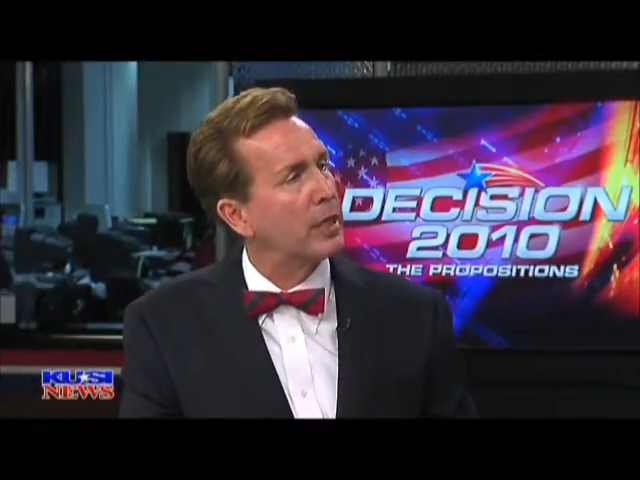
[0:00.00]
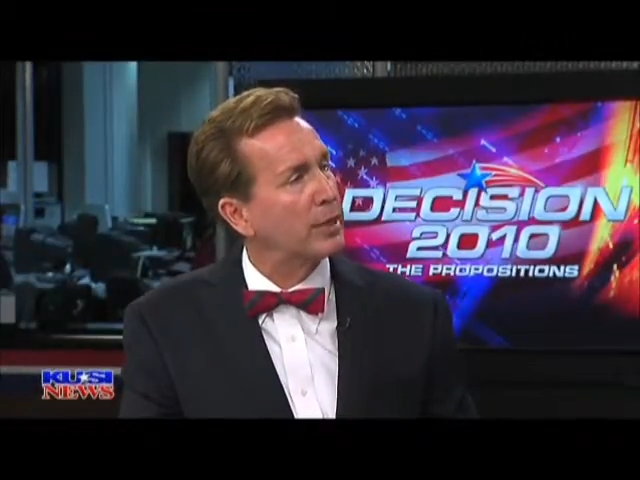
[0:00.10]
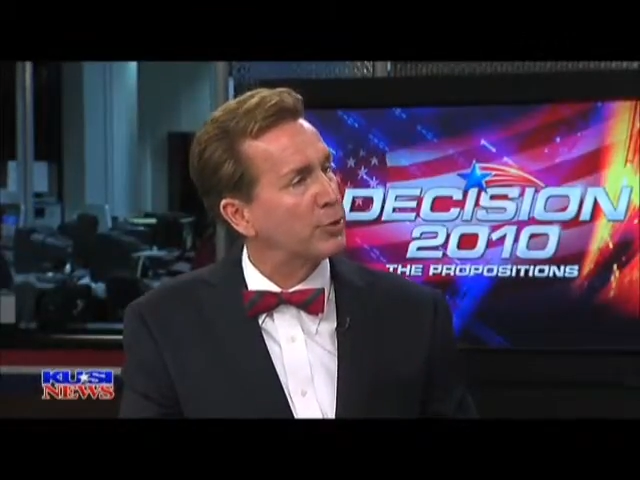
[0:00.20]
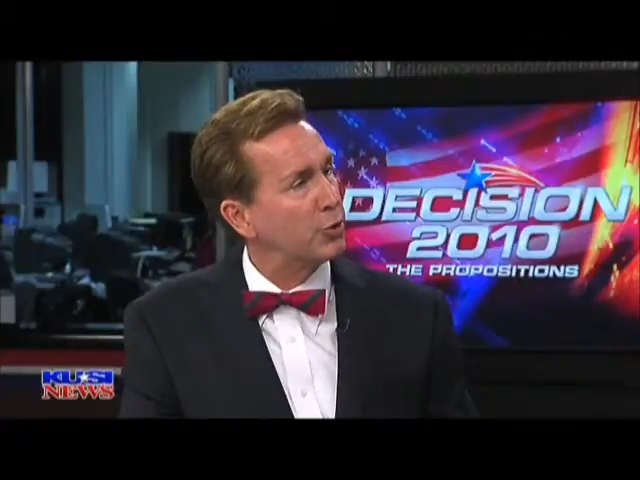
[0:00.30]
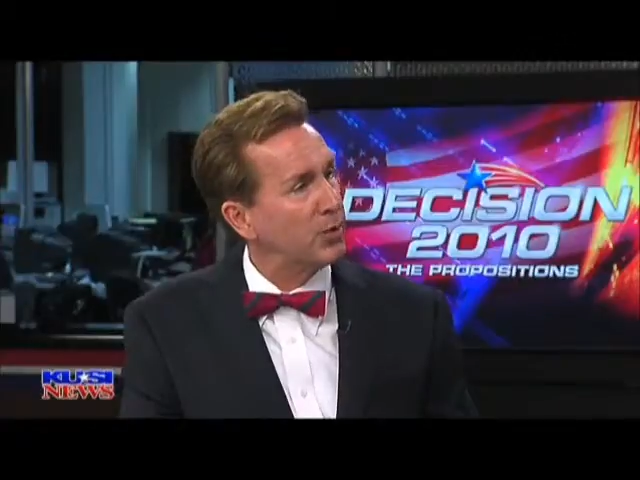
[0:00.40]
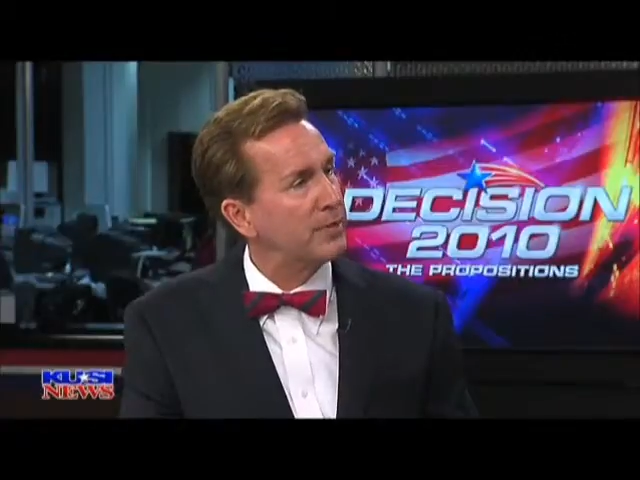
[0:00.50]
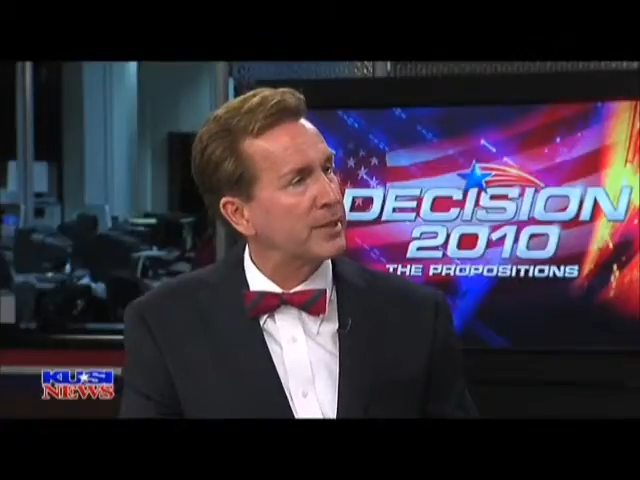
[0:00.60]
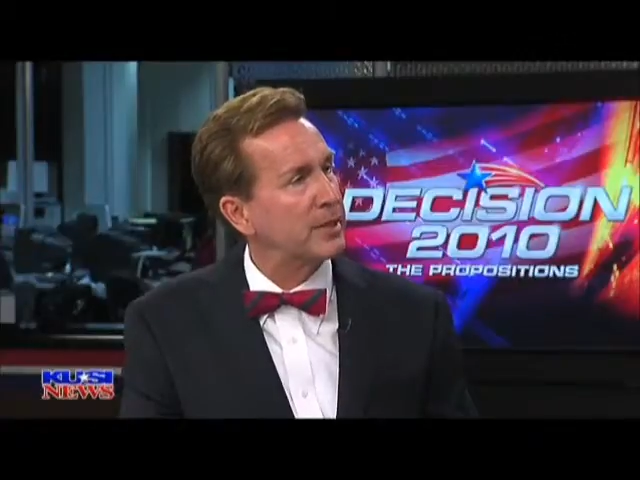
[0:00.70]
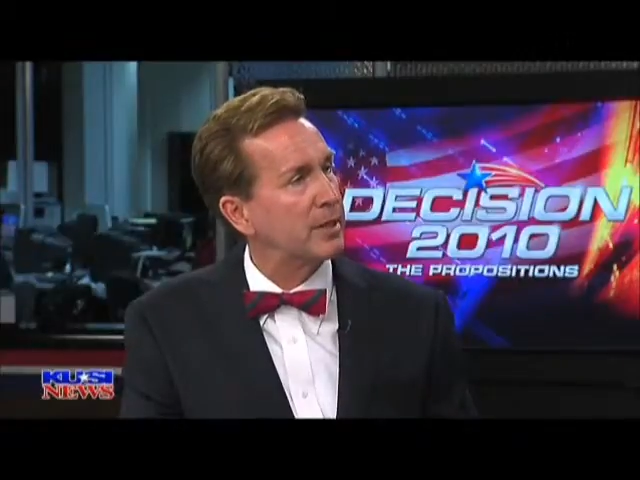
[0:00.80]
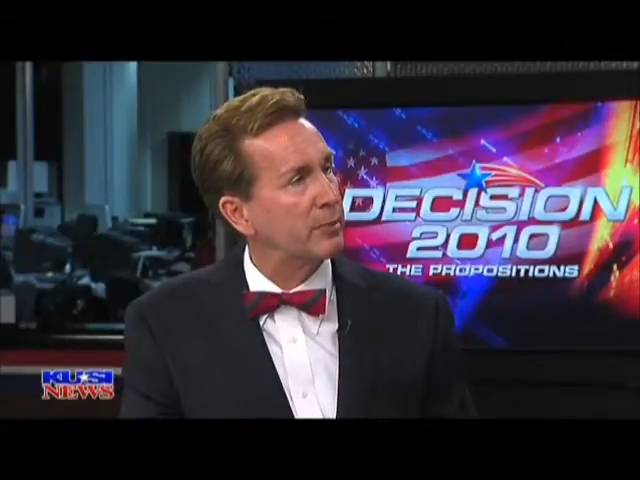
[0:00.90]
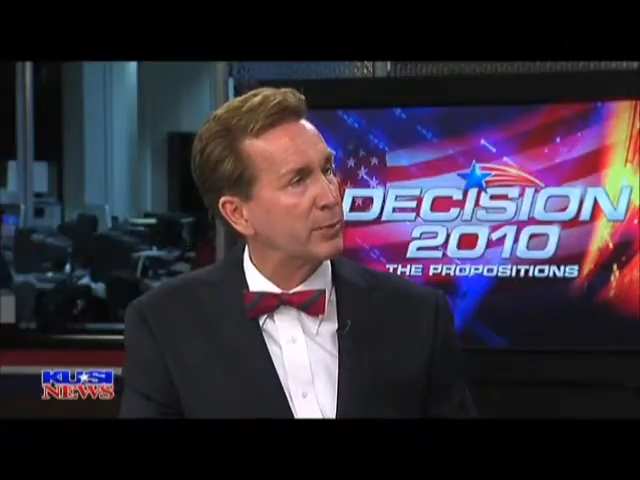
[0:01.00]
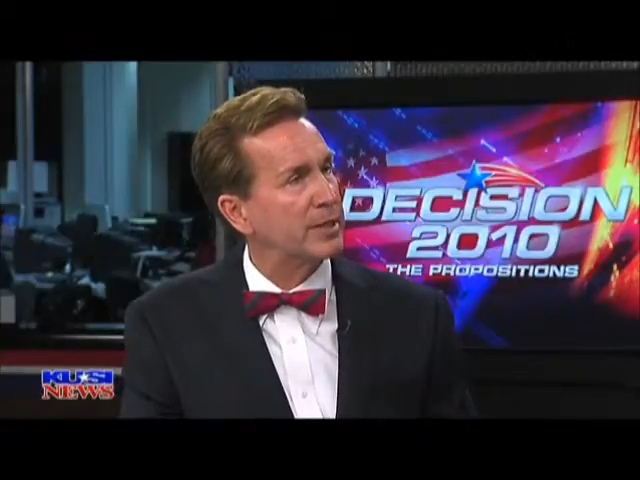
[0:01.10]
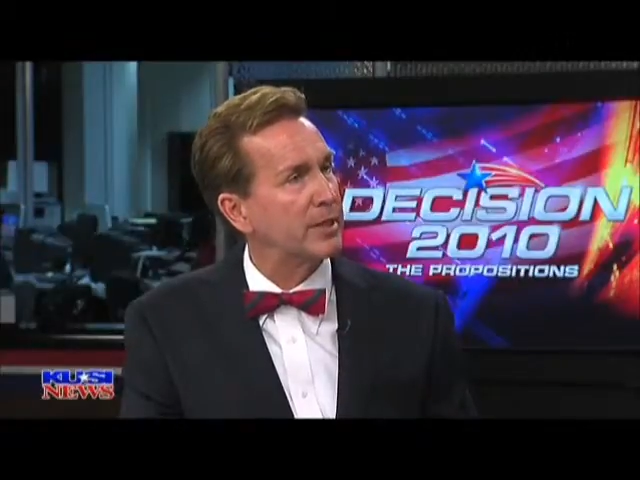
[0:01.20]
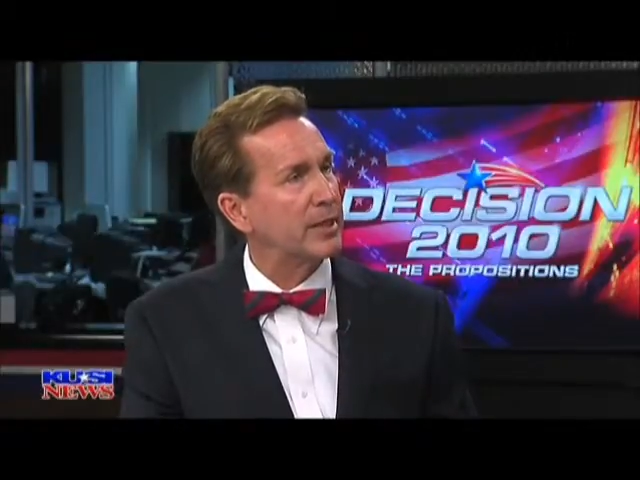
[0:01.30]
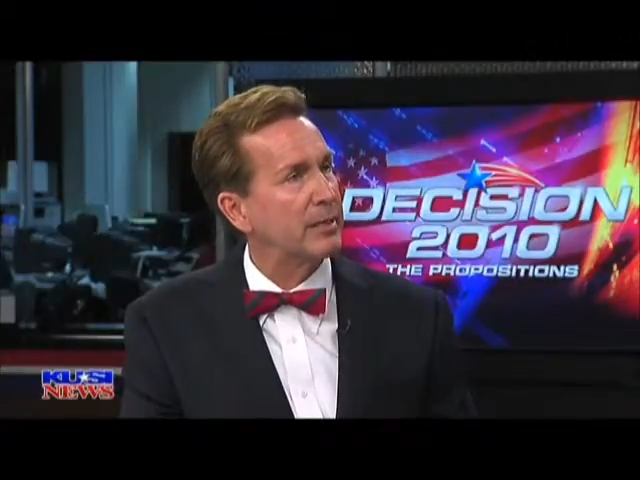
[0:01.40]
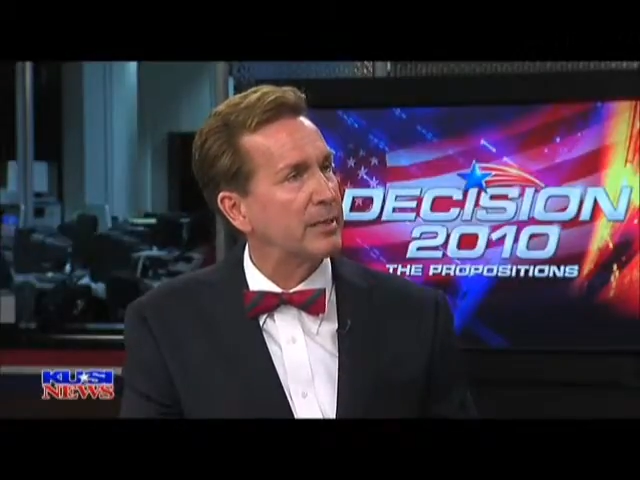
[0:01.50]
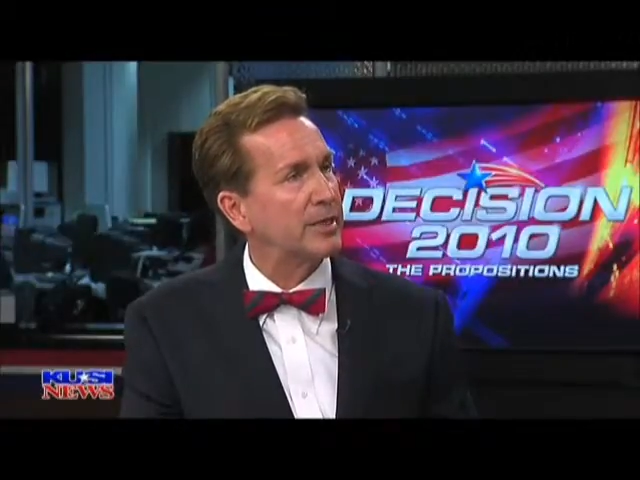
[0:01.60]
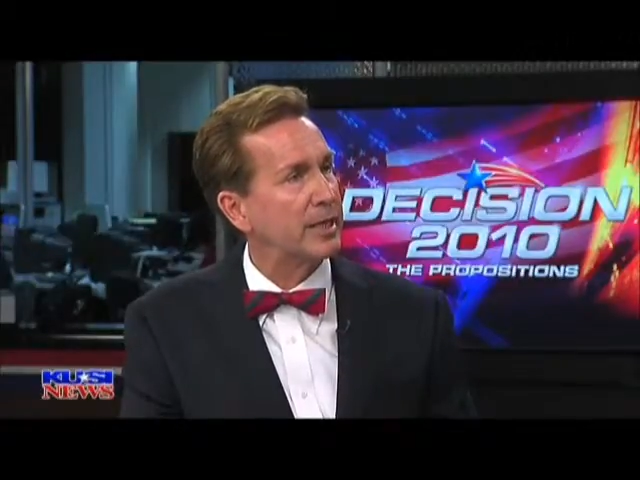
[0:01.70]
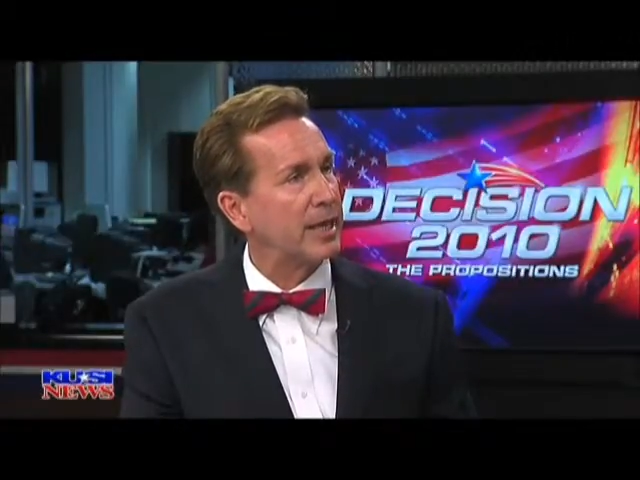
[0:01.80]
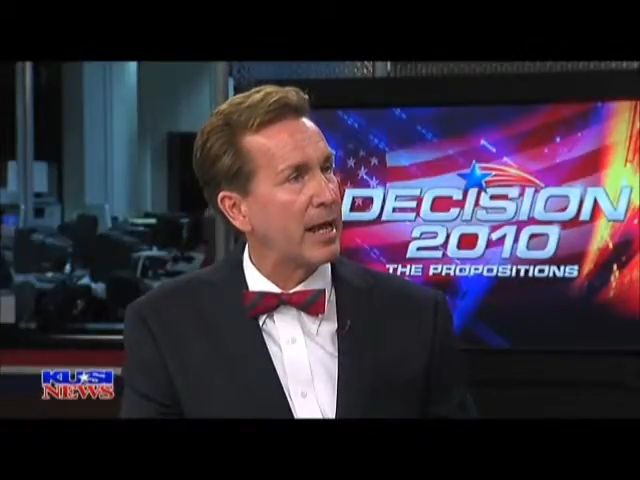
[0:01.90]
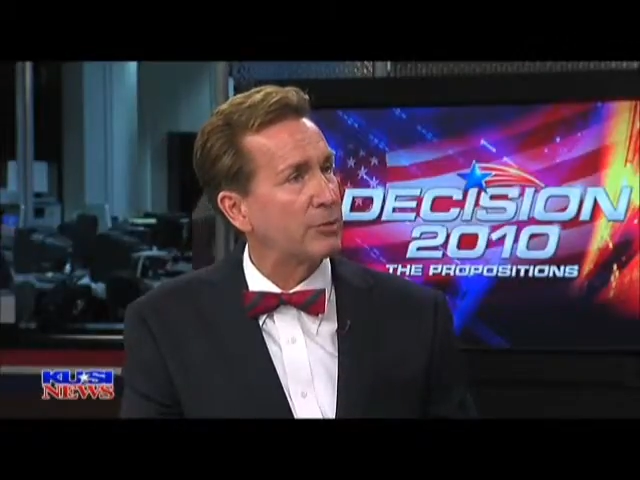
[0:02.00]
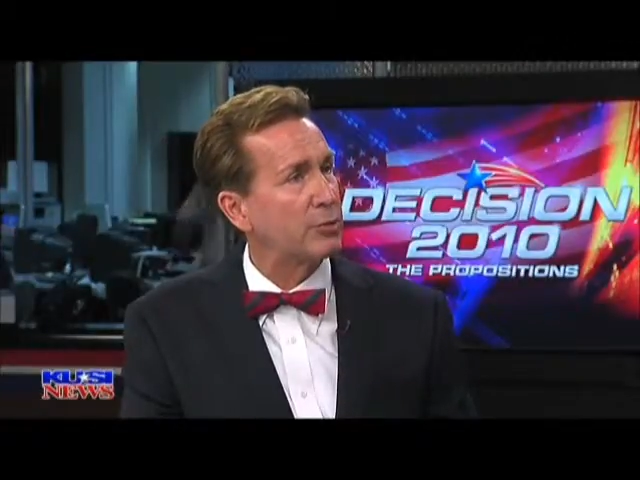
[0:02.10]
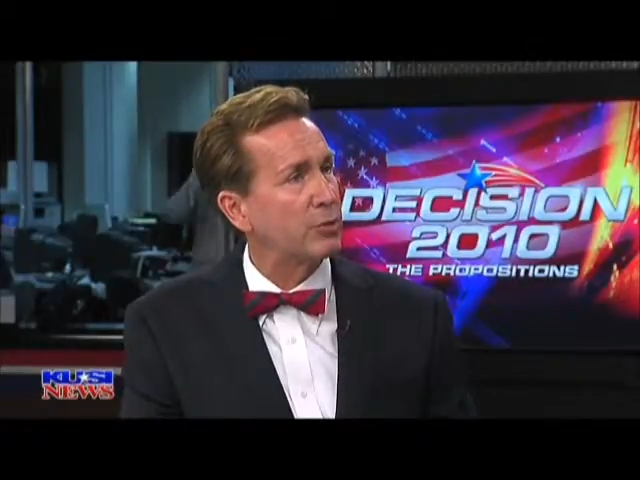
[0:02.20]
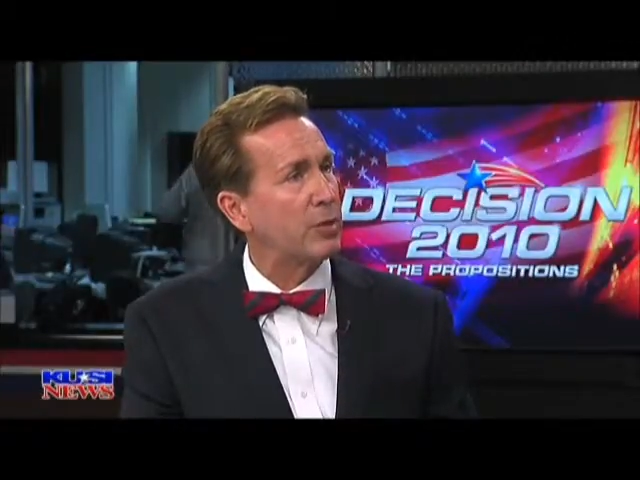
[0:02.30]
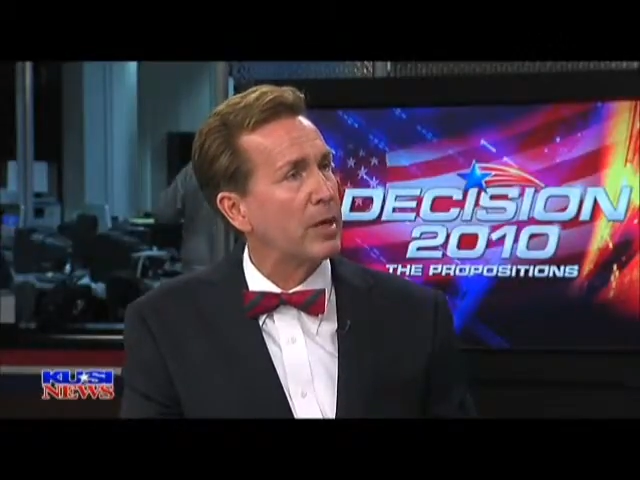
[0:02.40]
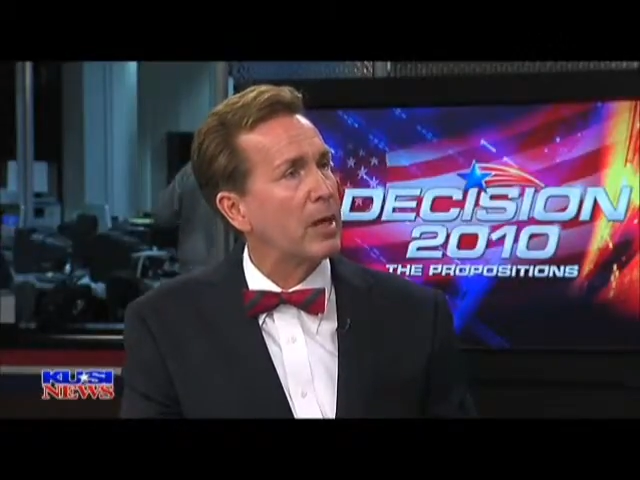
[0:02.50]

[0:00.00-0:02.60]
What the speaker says: In Chula Vista recently, the City Council